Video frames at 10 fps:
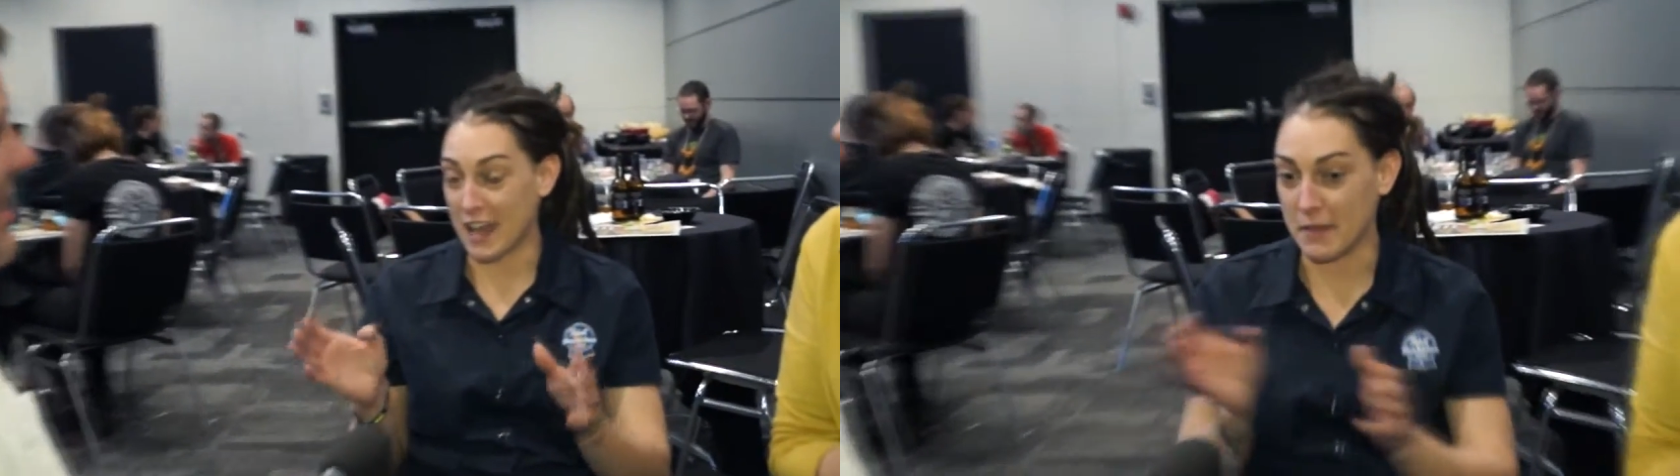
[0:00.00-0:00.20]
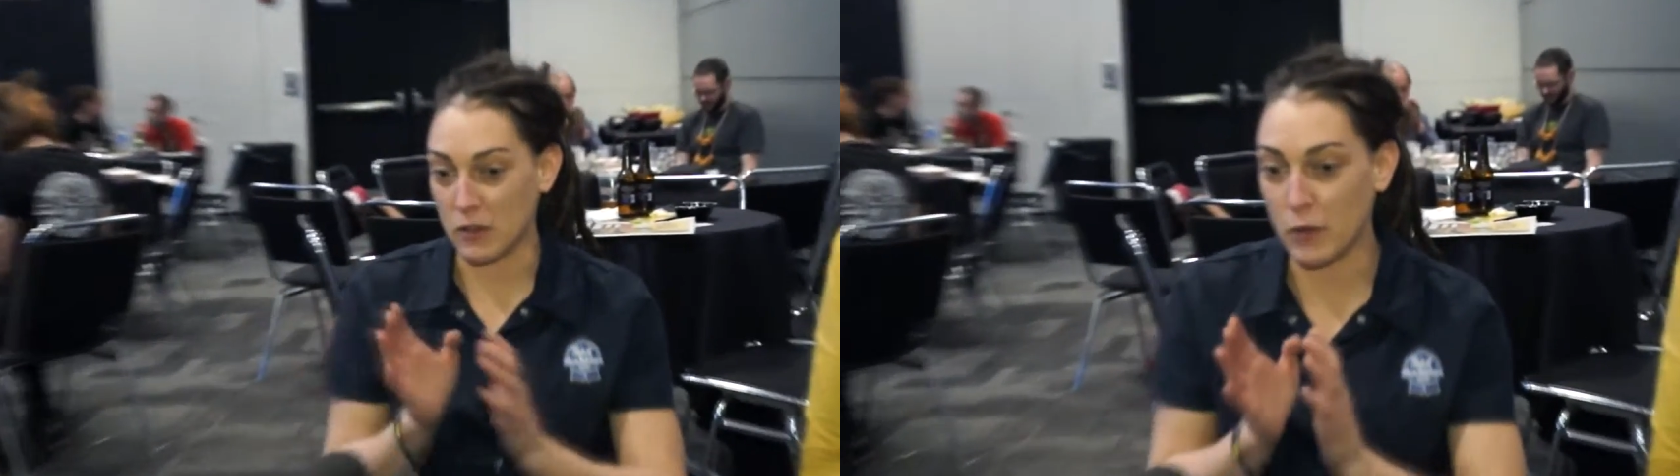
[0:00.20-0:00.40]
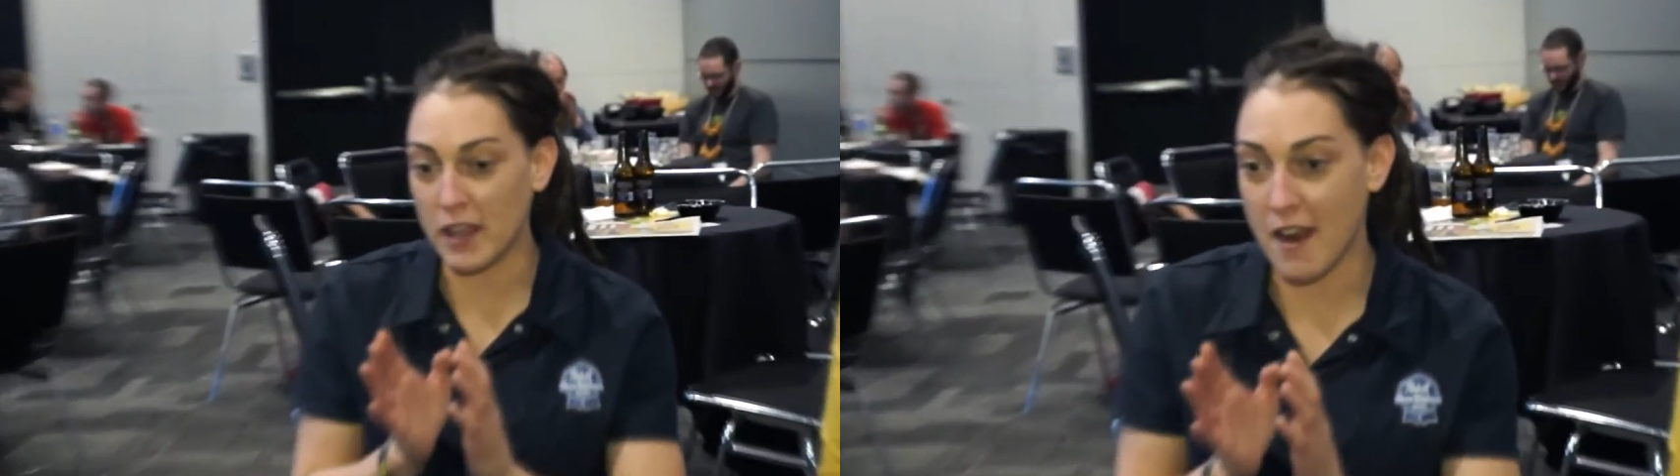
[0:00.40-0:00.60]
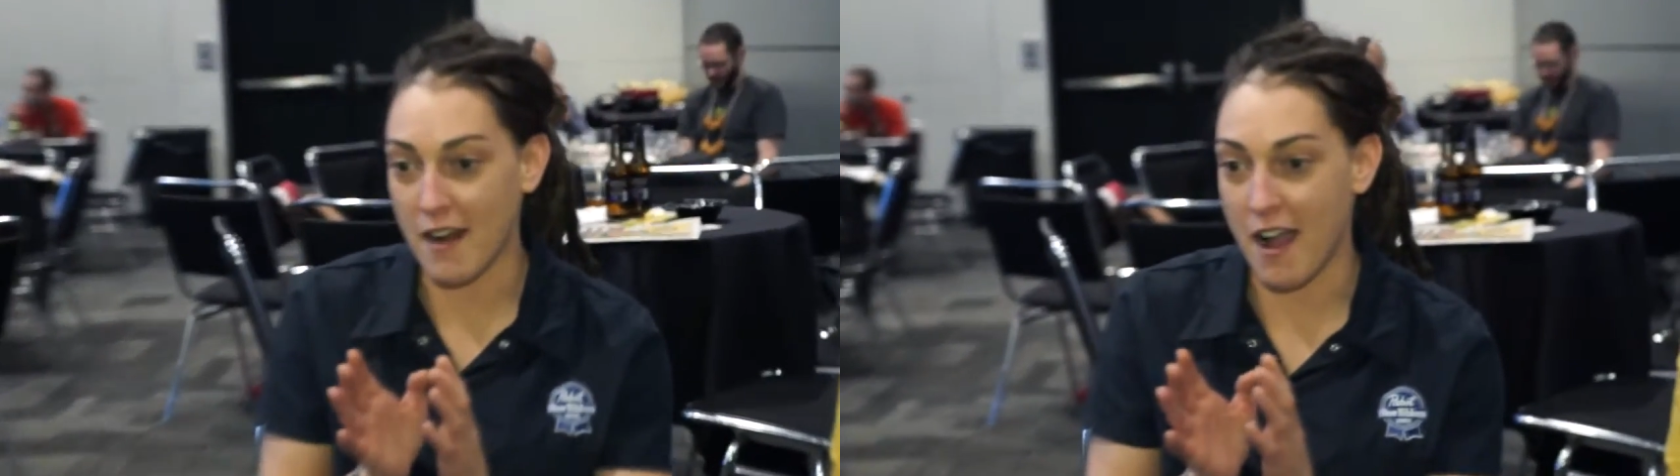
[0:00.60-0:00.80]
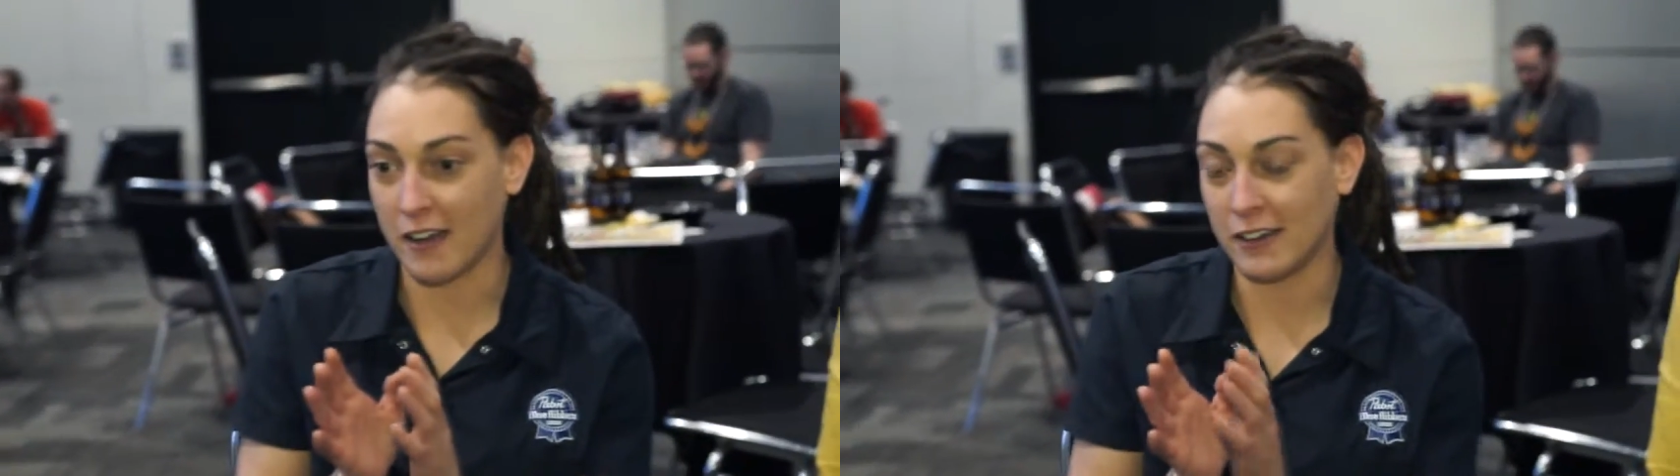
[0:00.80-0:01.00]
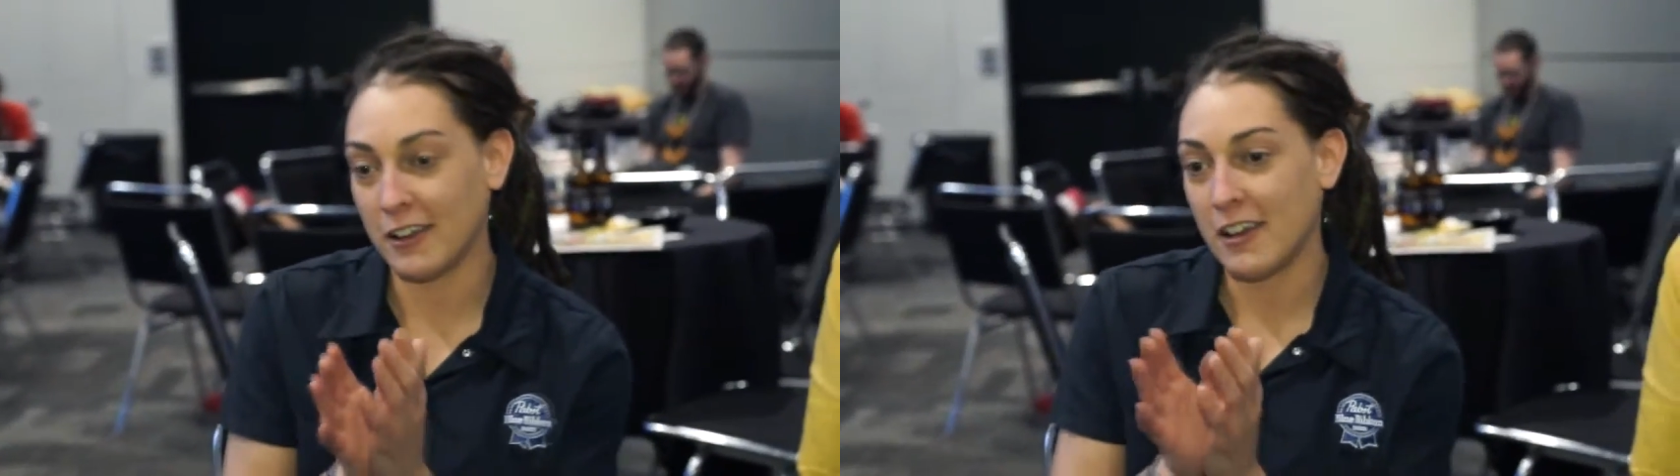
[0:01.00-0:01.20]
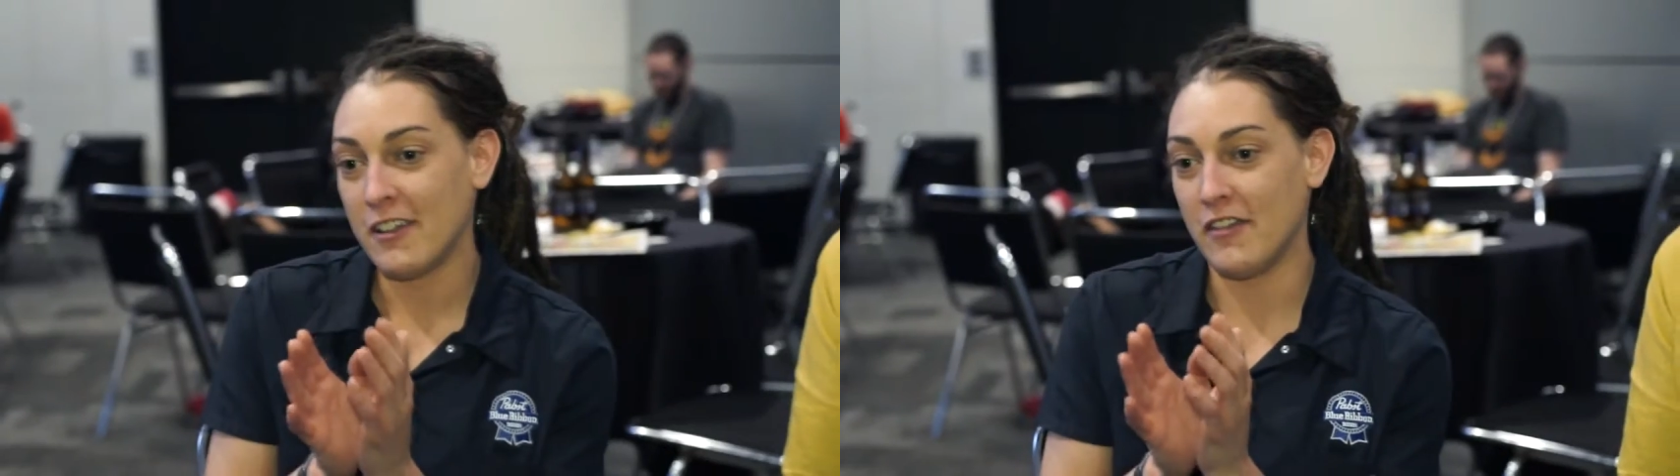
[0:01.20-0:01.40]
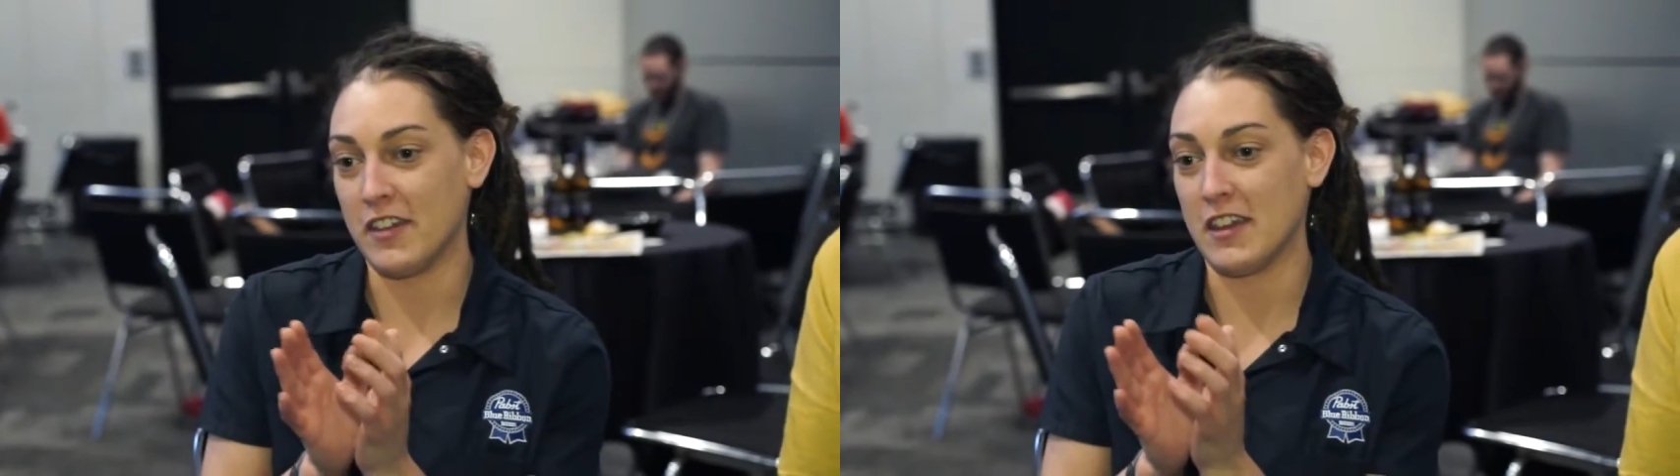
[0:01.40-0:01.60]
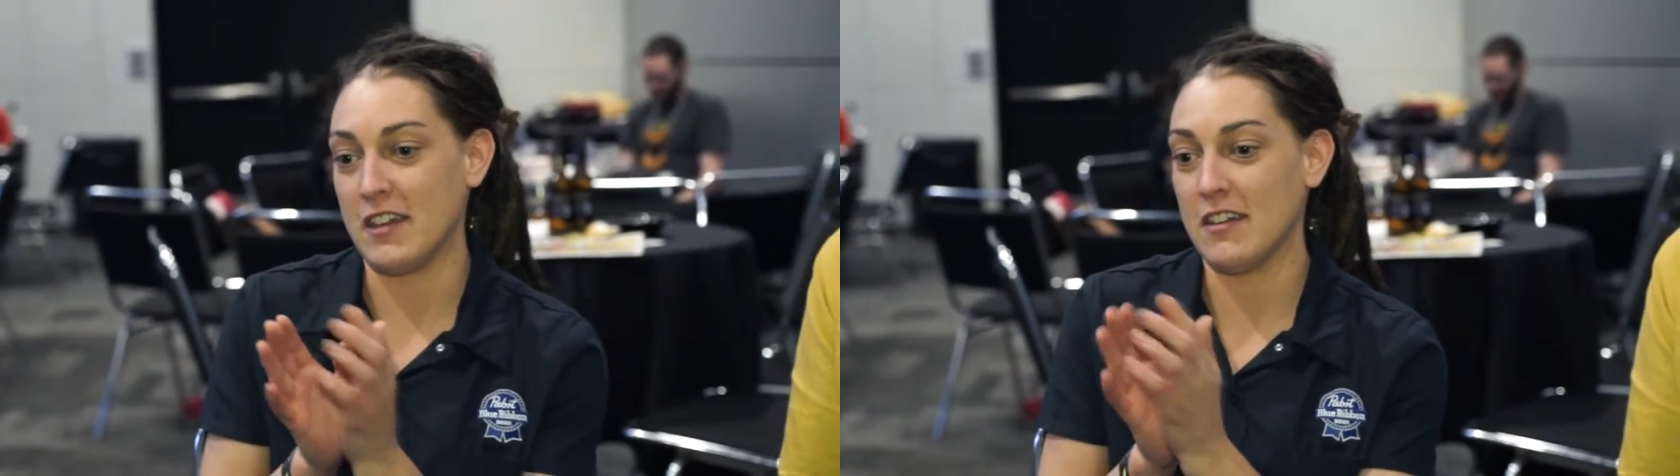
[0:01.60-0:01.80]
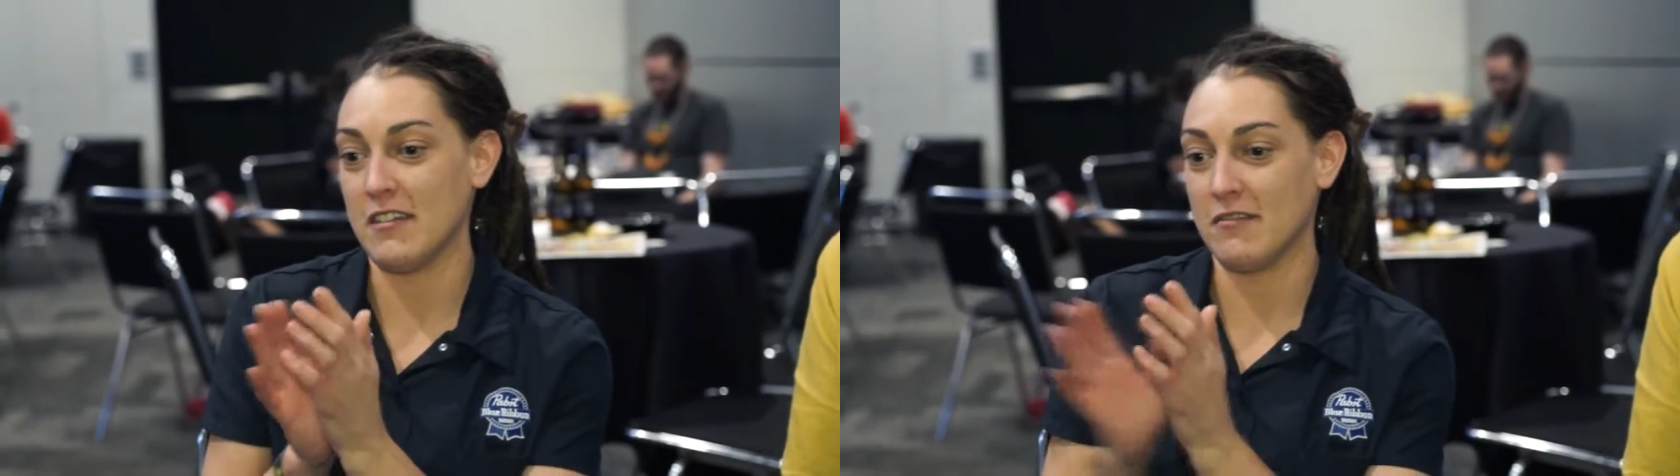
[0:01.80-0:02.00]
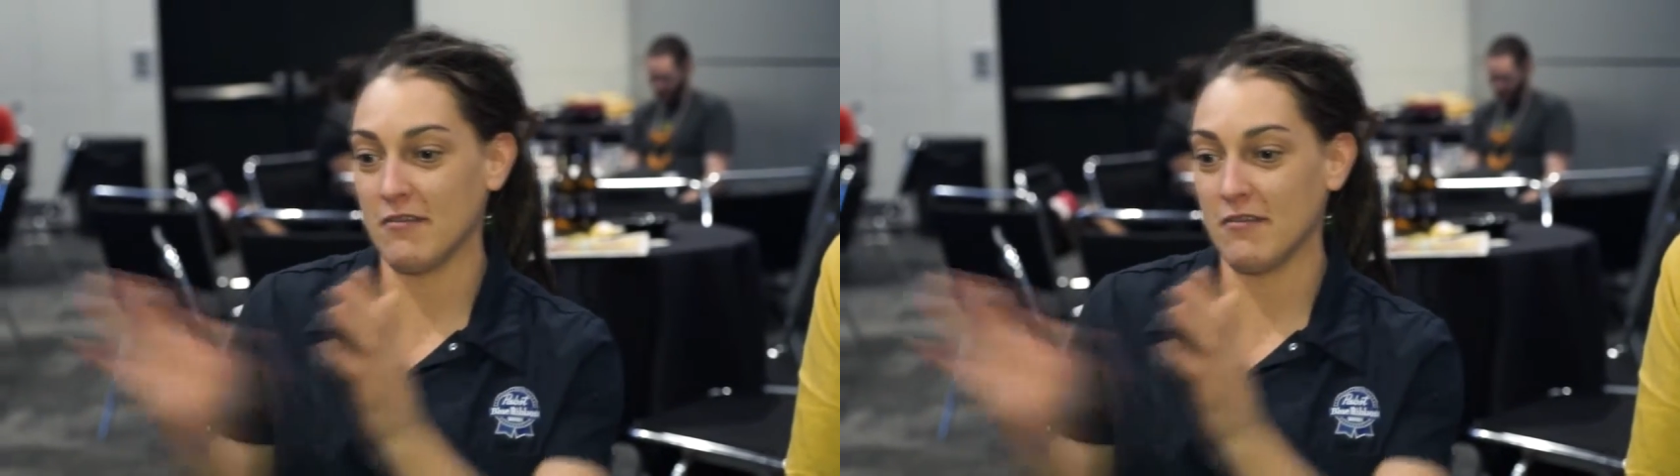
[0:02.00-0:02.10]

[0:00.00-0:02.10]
I mean, we are on the